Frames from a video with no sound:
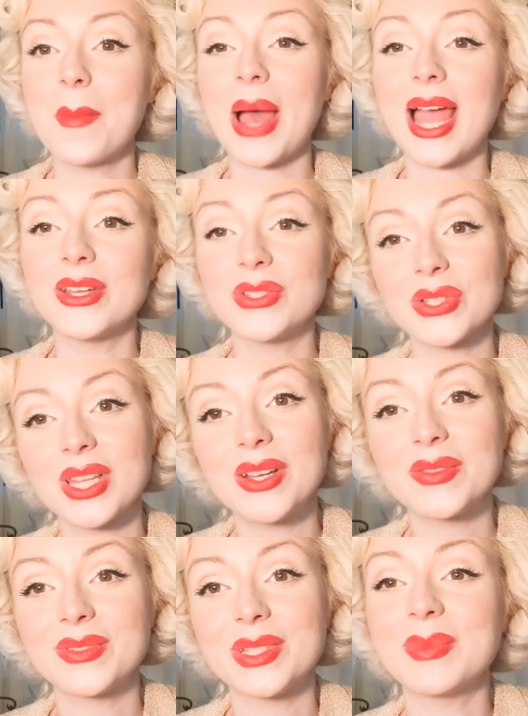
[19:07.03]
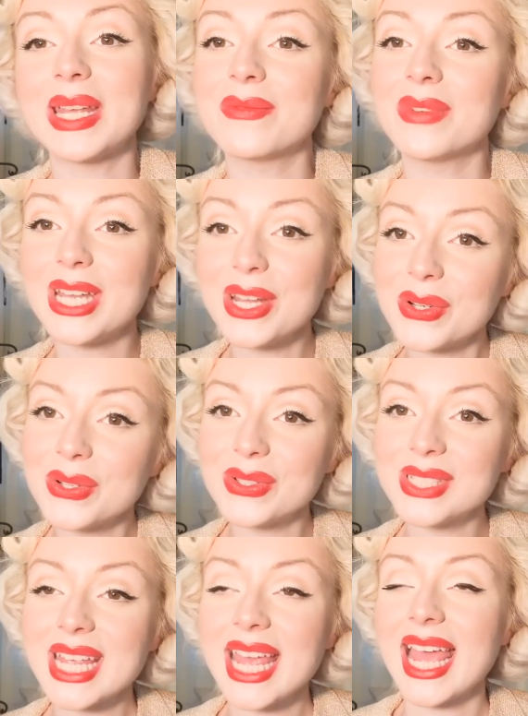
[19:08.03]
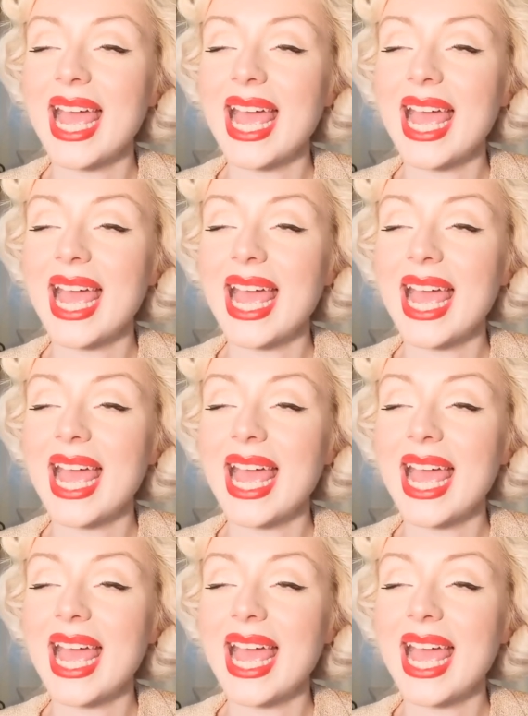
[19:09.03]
but I do love to make videos,